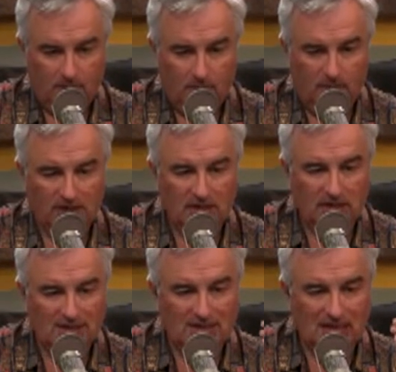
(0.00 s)
But
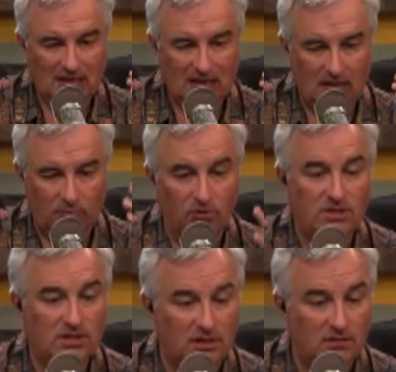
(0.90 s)

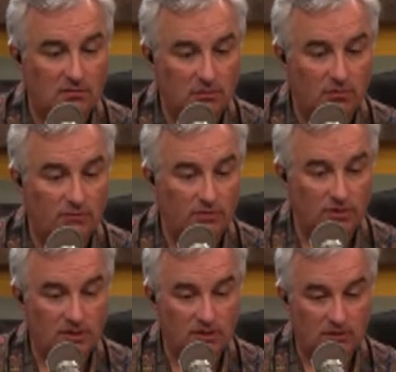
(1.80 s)
Princeton
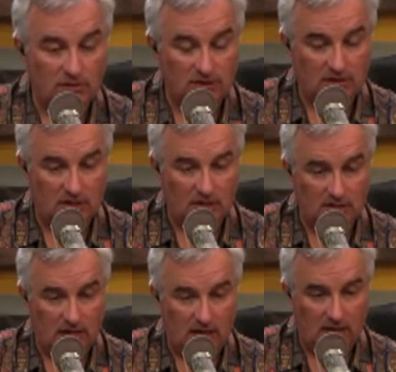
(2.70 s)
University was
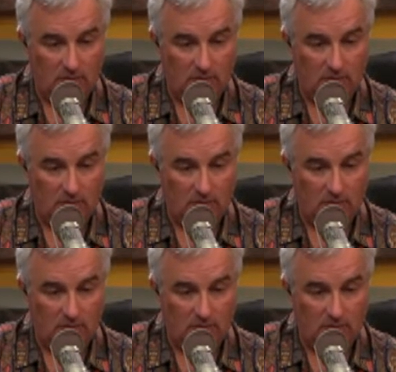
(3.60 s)
uh,